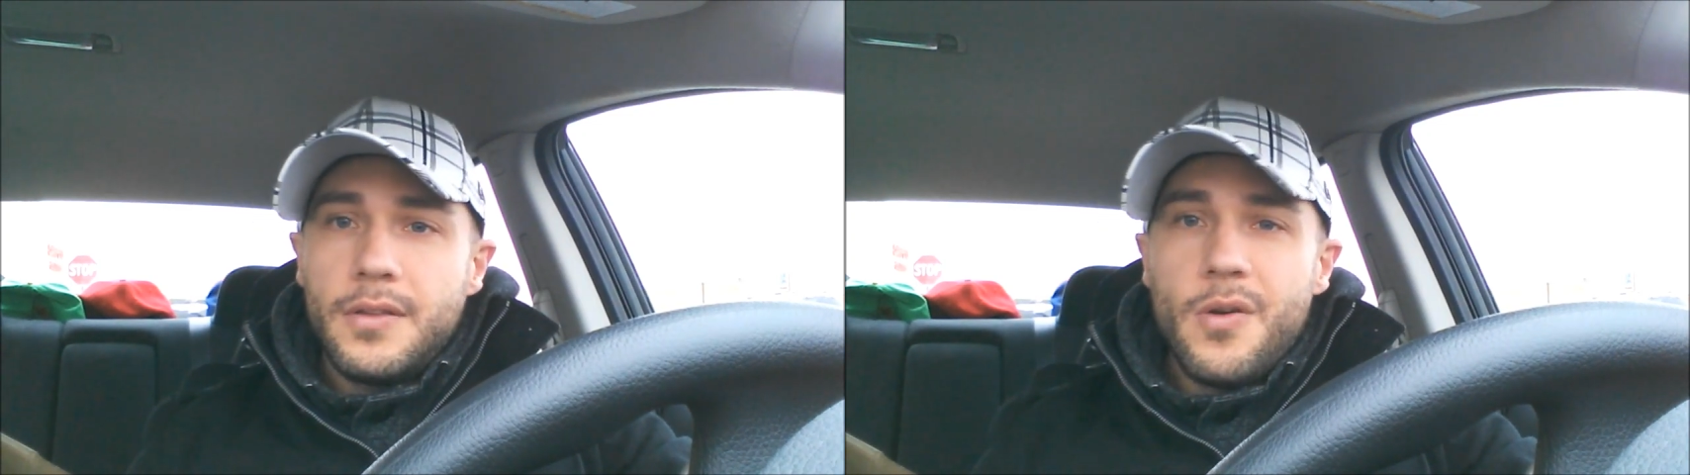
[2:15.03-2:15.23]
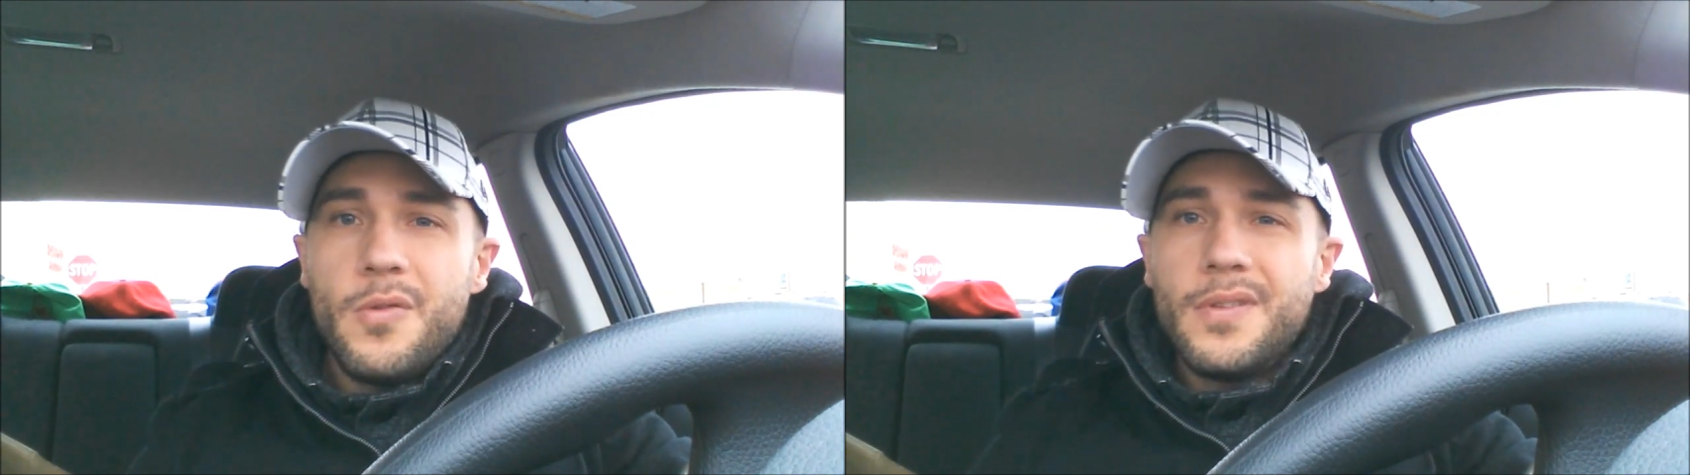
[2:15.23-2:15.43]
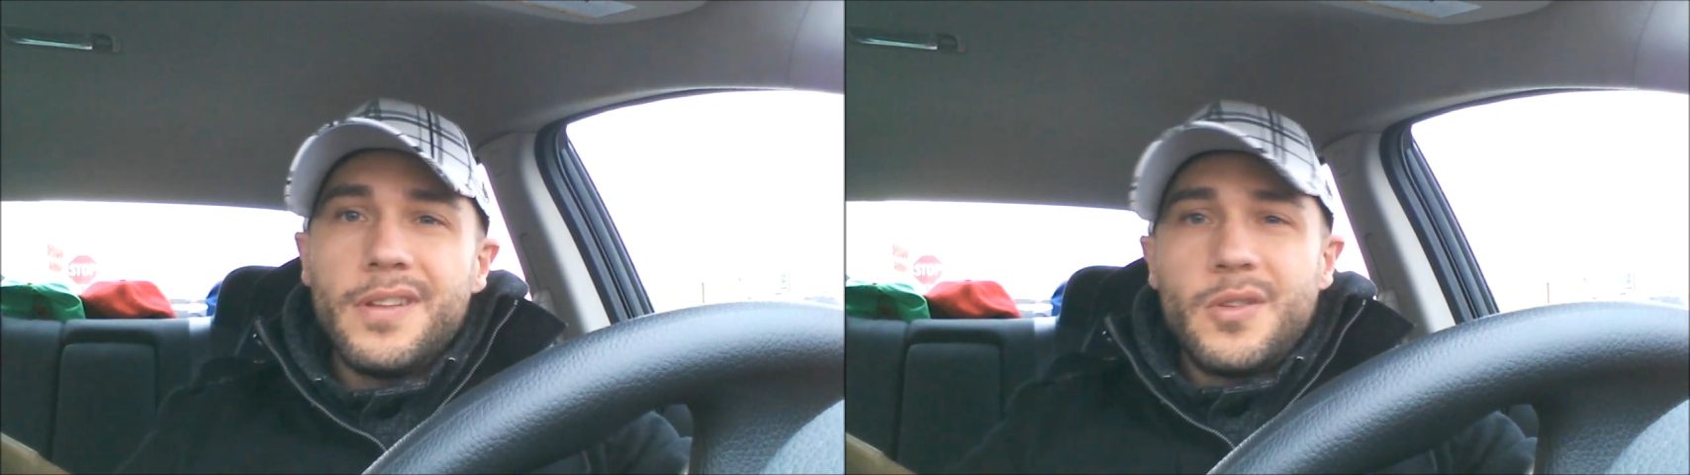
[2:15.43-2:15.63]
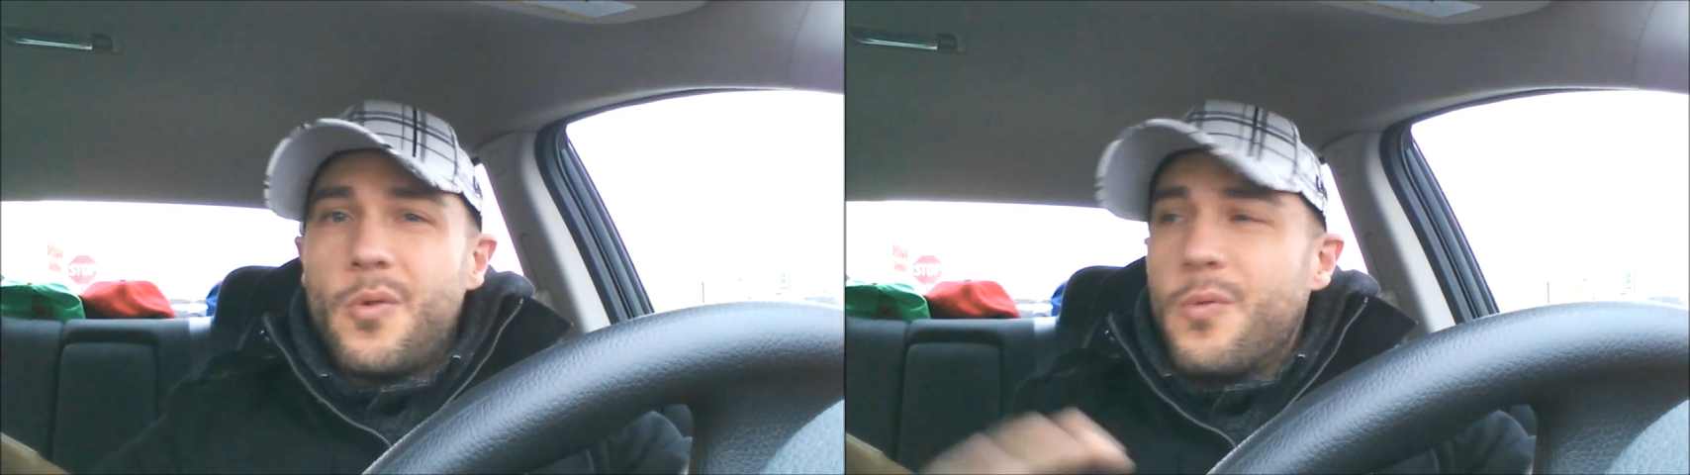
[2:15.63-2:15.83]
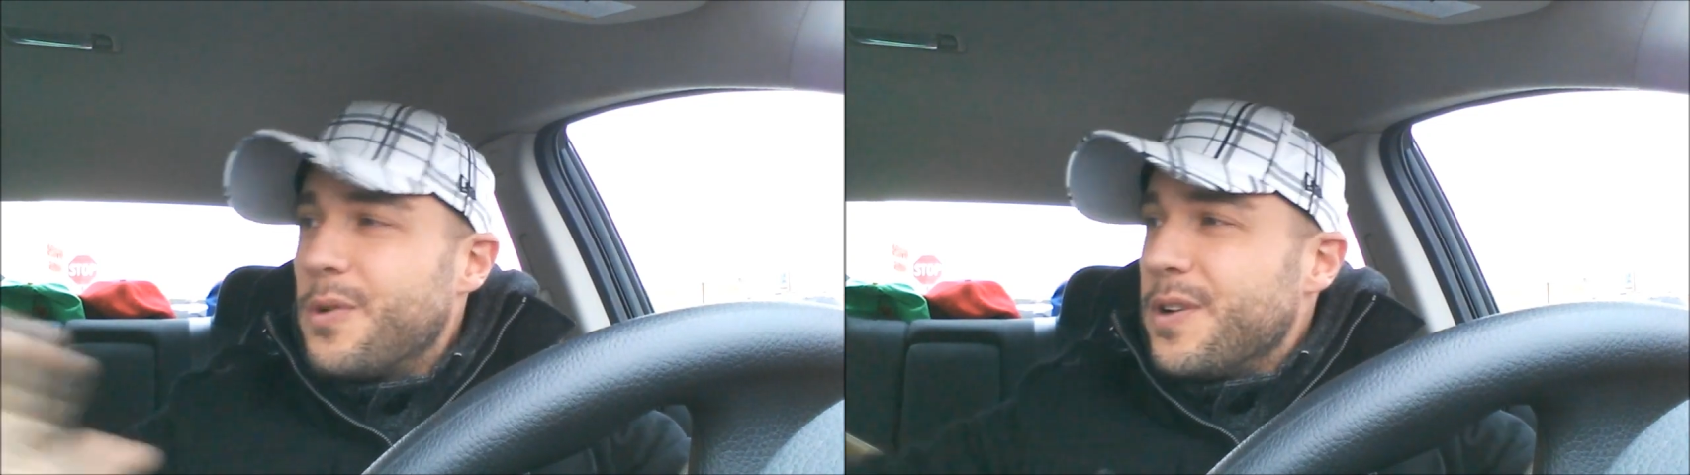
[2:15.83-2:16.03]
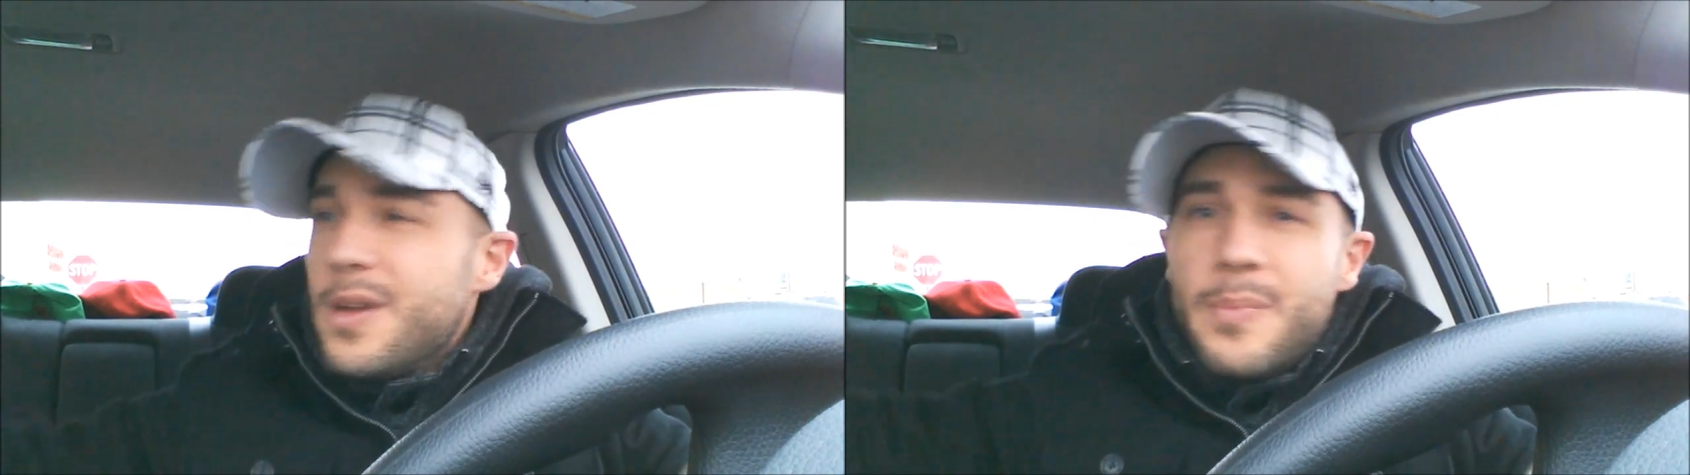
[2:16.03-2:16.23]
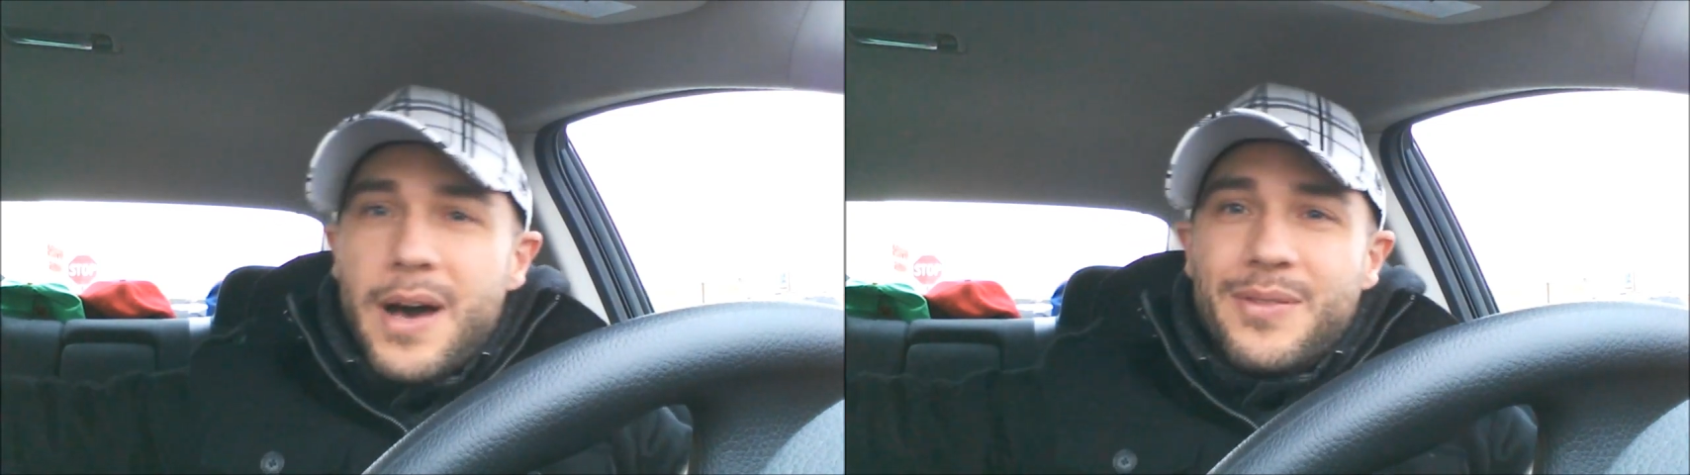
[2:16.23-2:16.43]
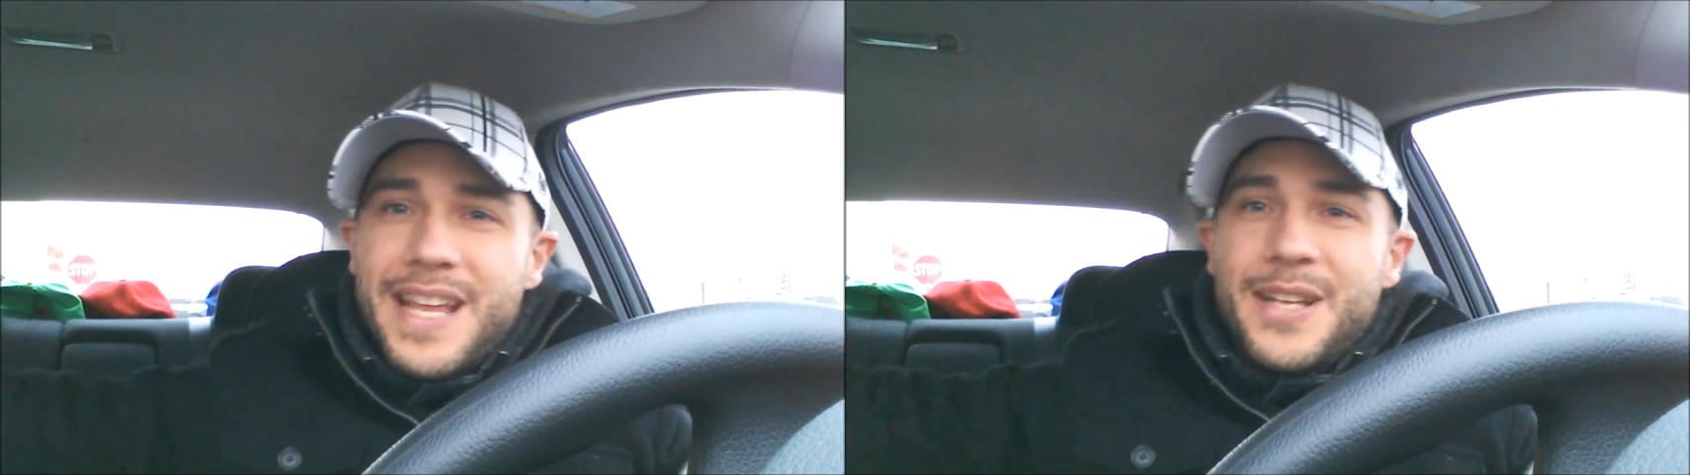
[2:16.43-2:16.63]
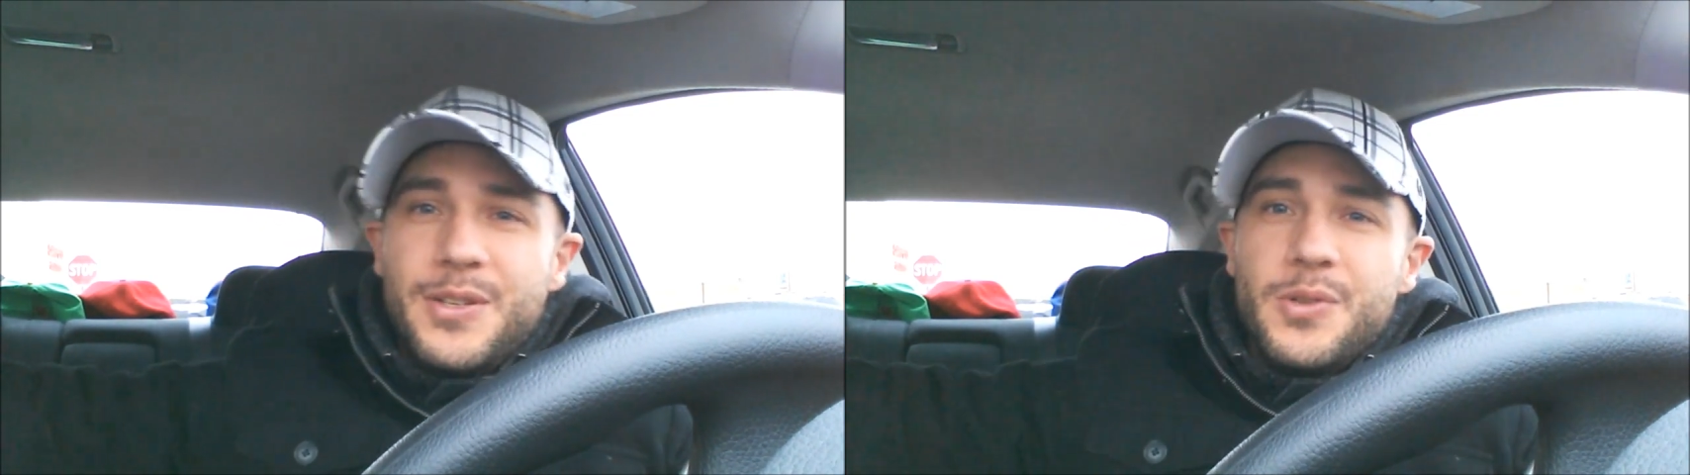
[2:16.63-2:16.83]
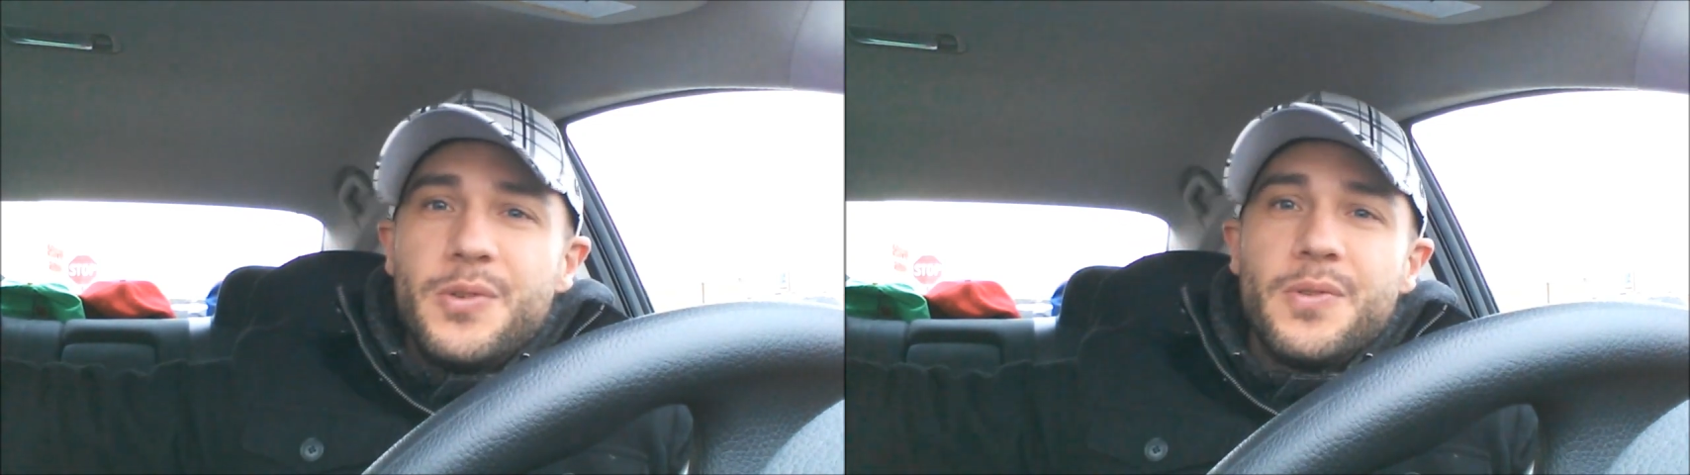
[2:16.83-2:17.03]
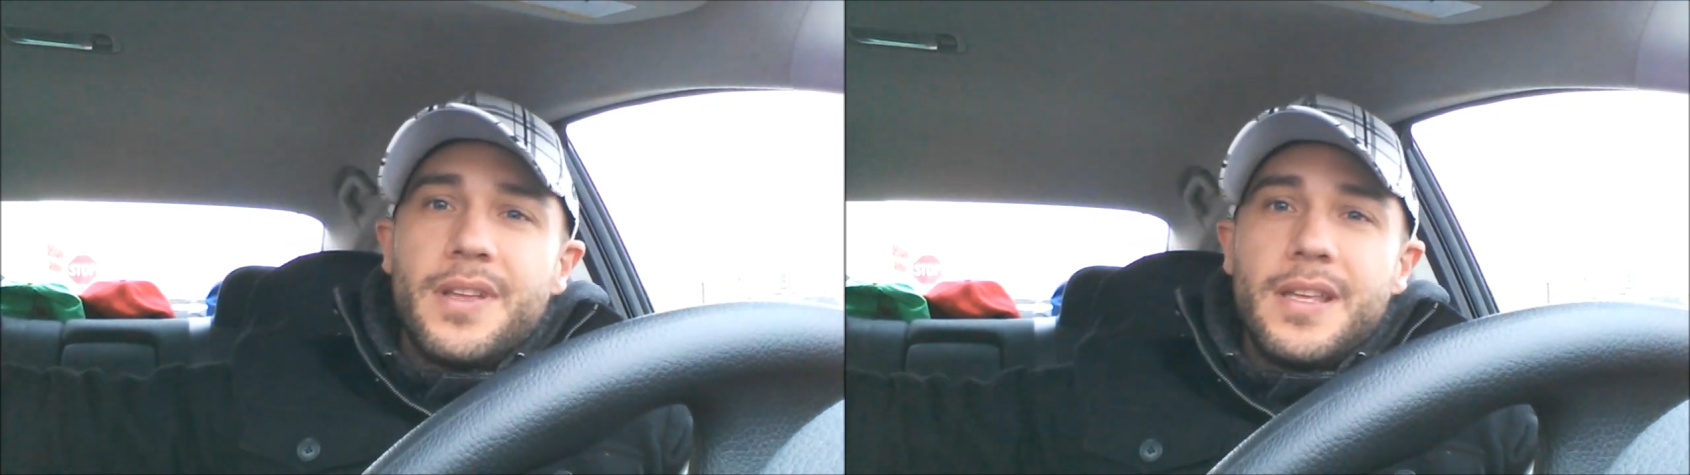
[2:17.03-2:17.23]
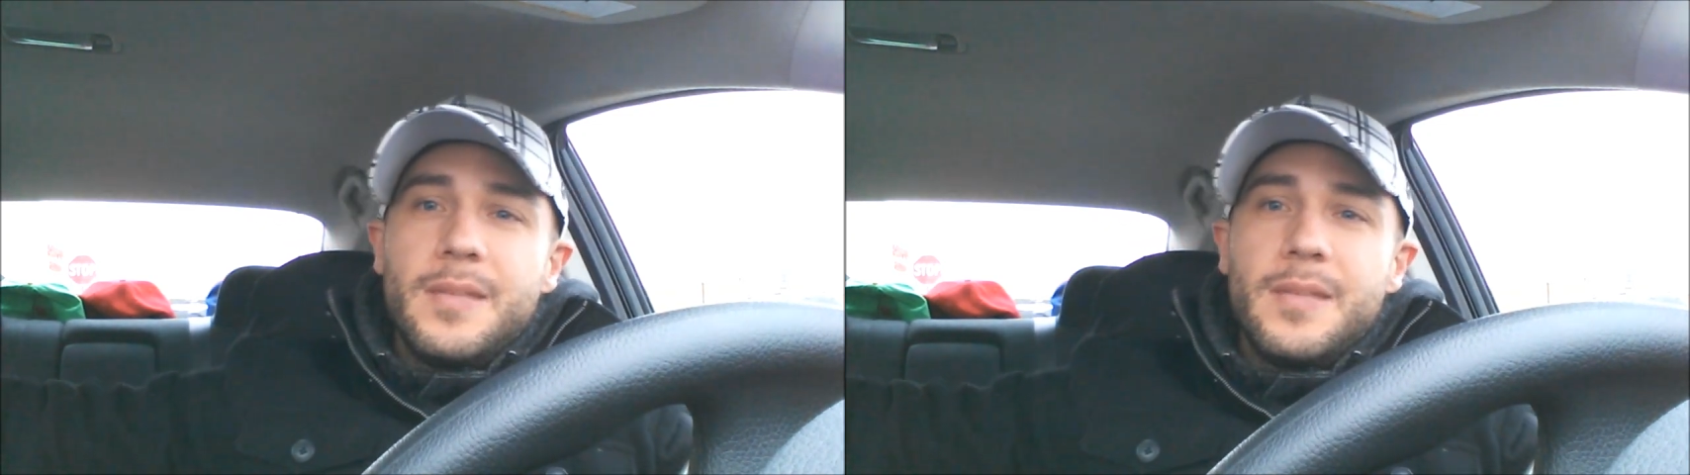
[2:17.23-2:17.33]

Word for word: don't don't worry about that dude.